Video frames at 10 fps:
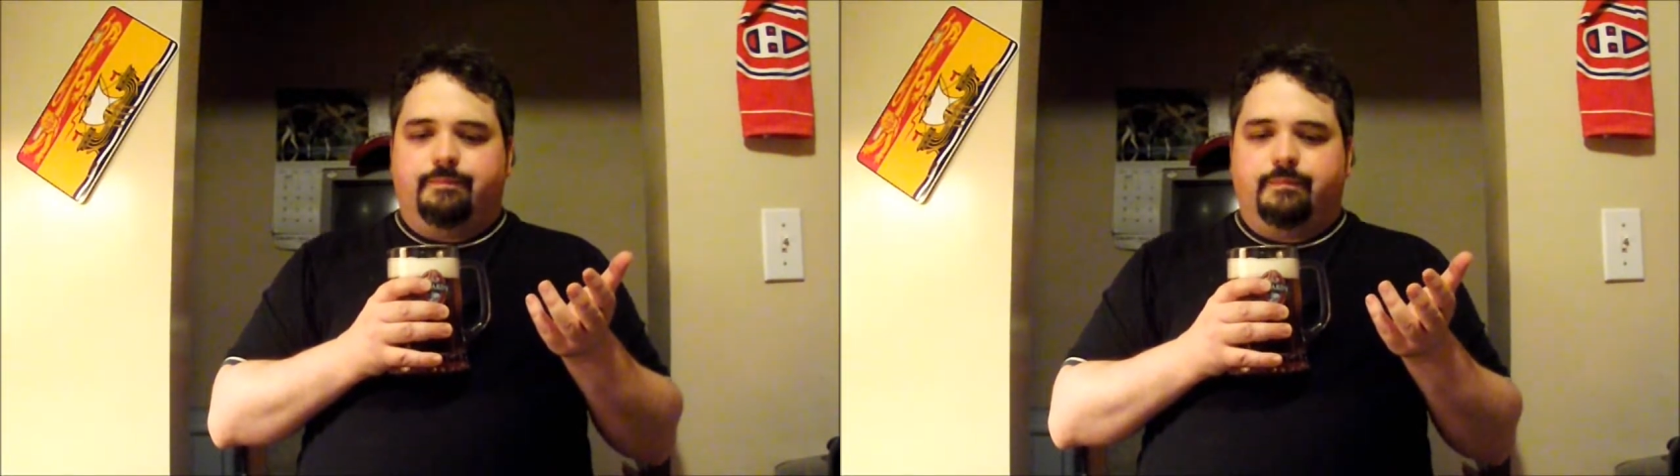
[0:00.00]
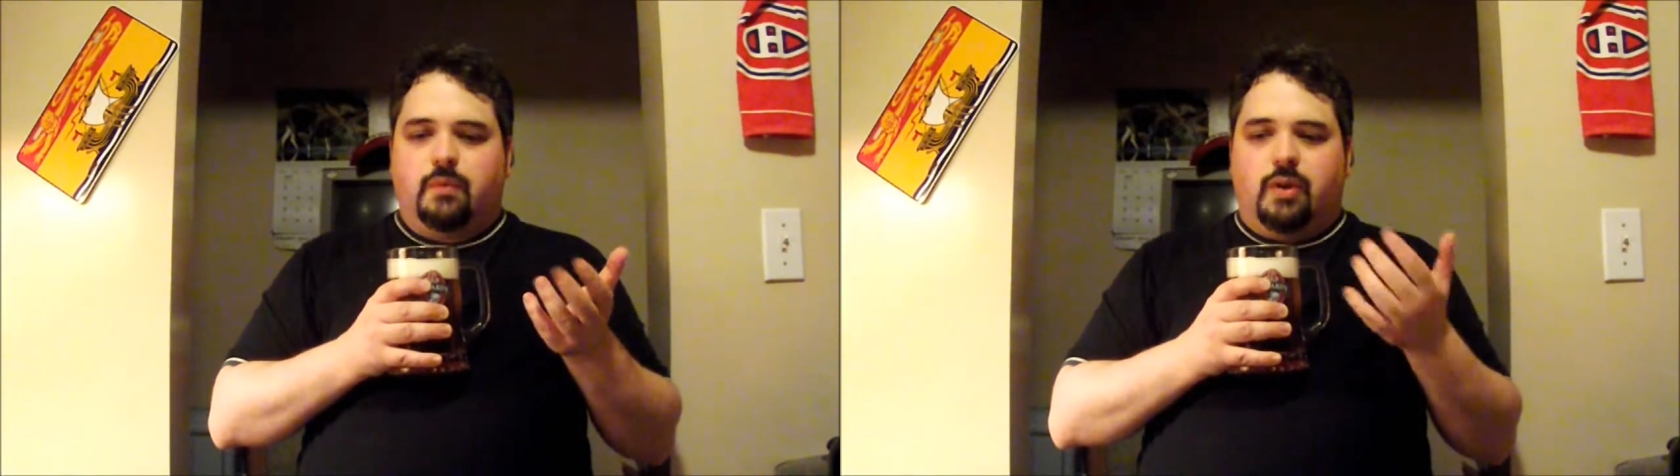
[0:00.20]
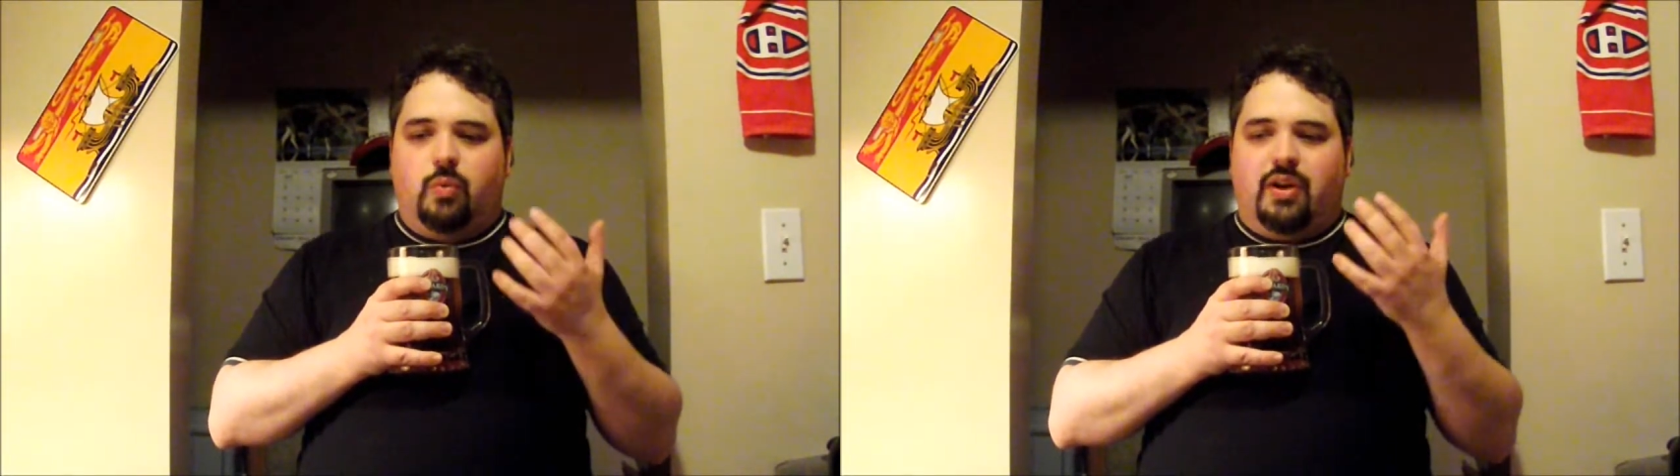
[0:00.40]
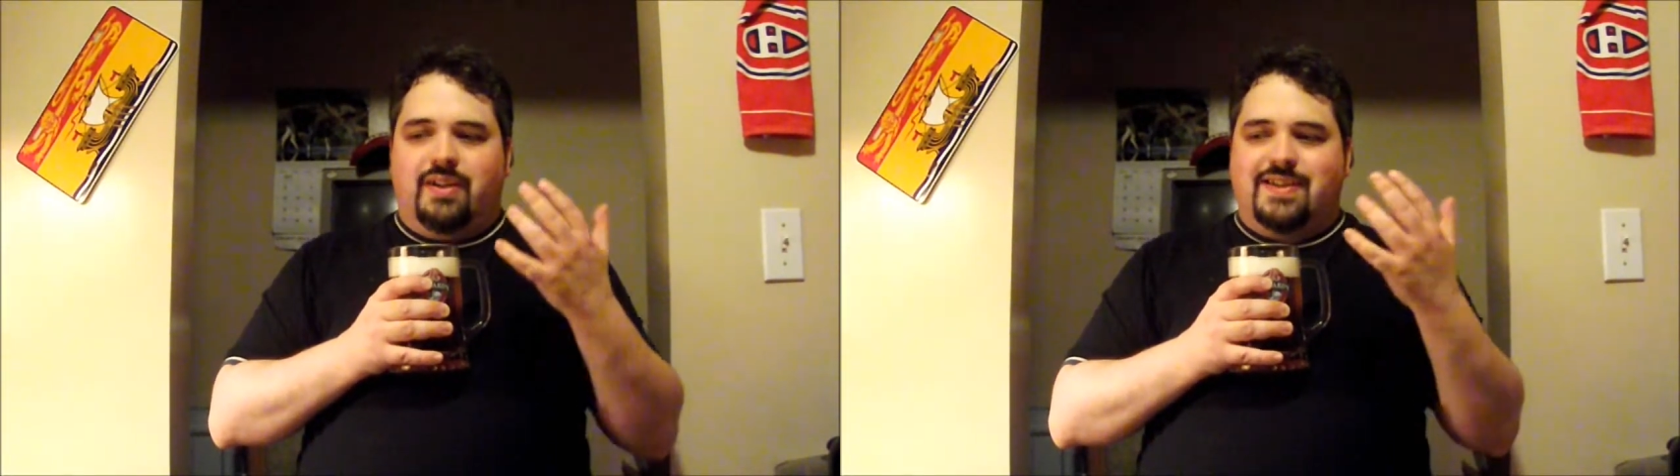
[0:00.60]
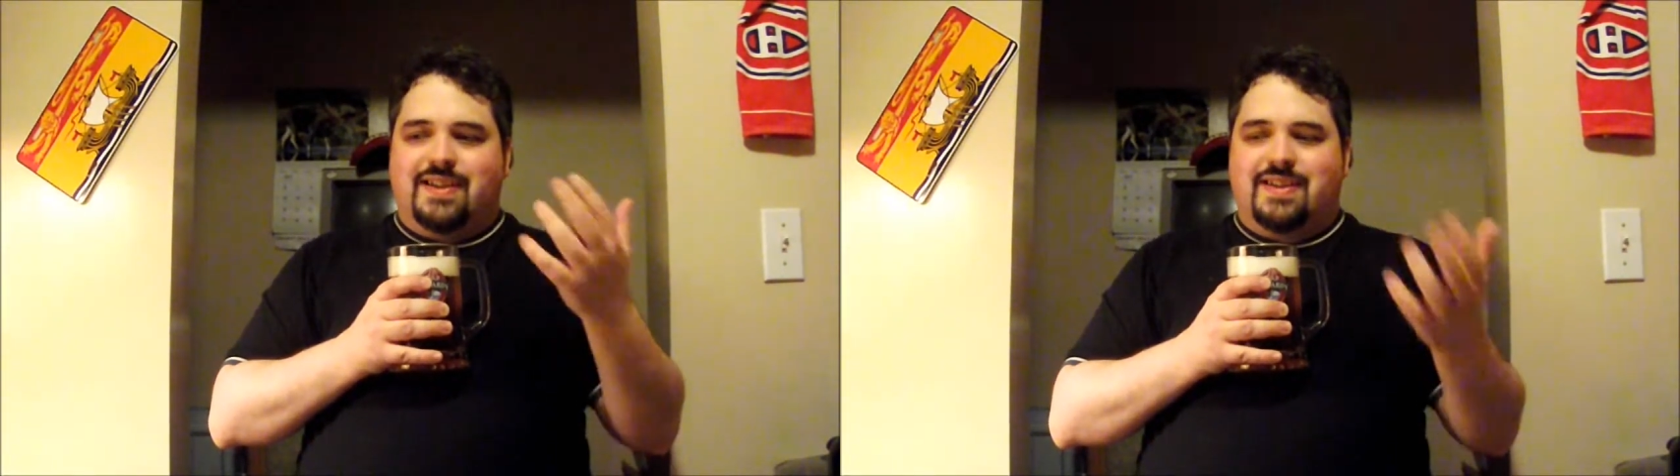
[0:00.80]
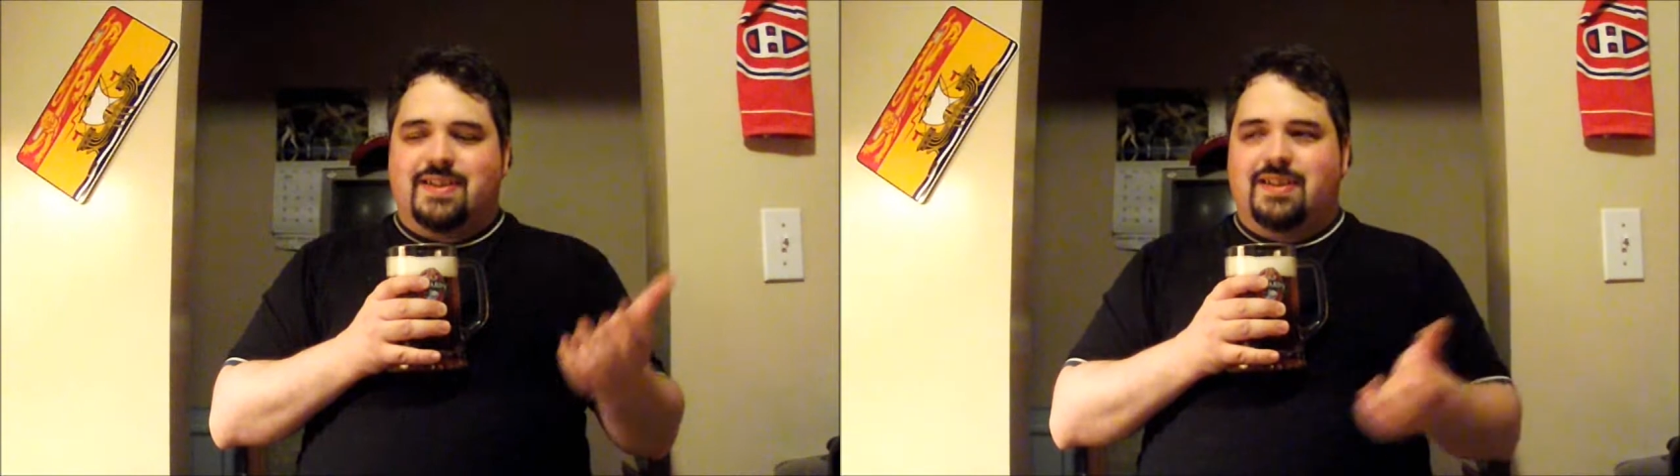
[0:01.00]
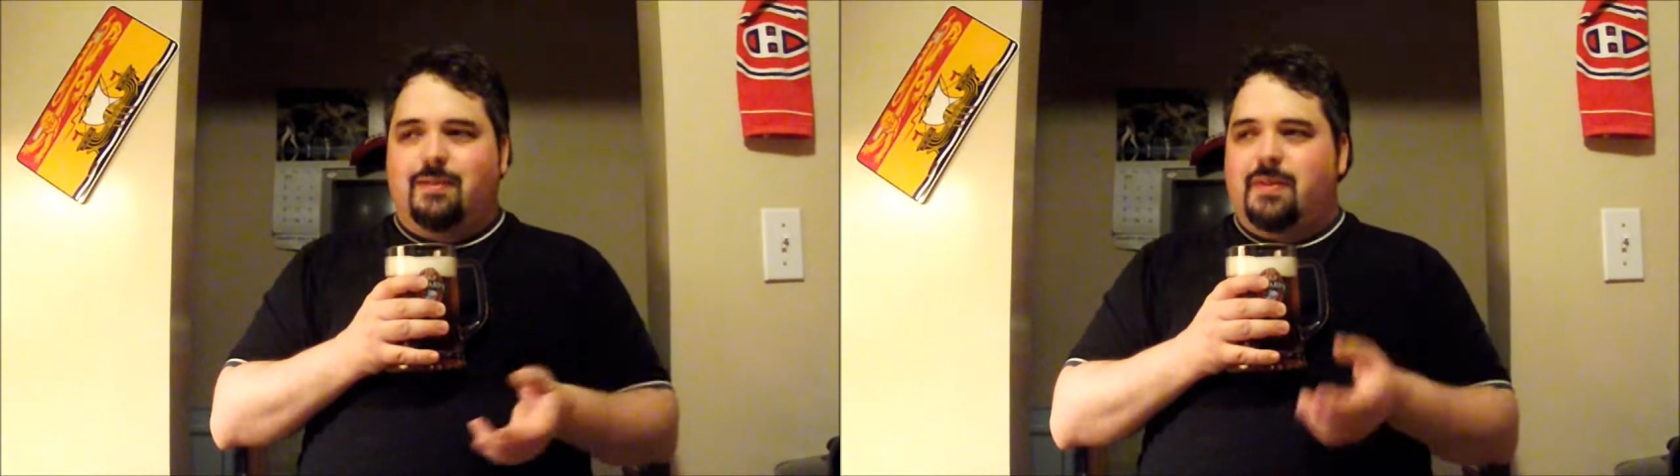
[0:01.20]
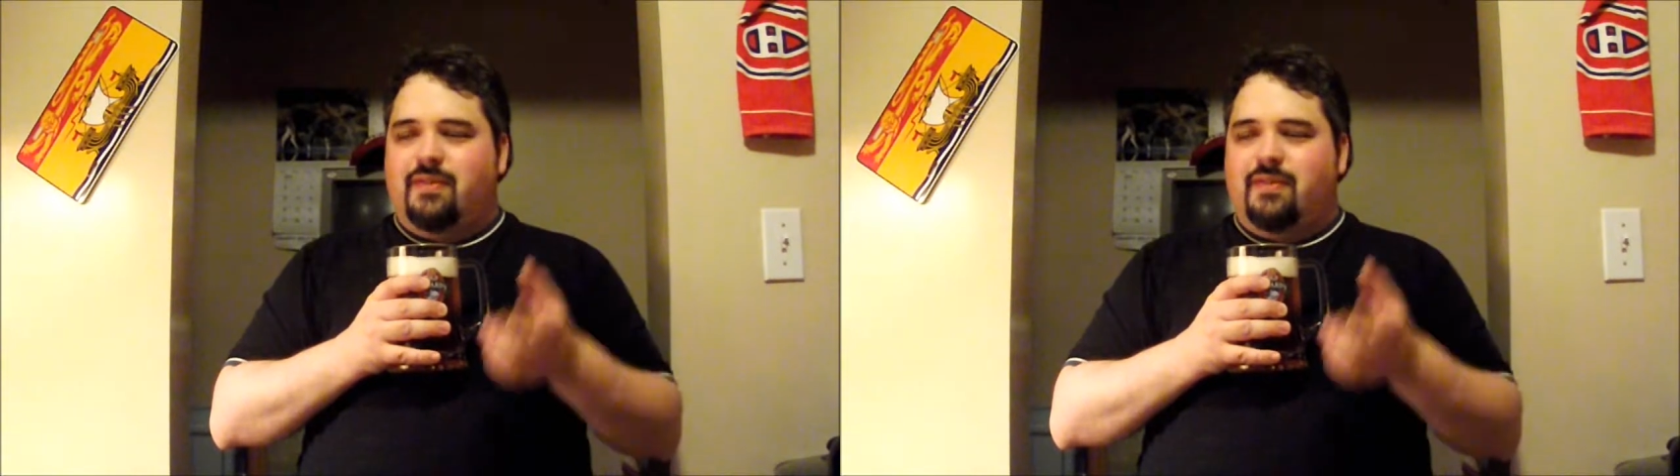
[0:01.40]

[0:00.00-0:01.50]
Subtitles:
where it's got this little bit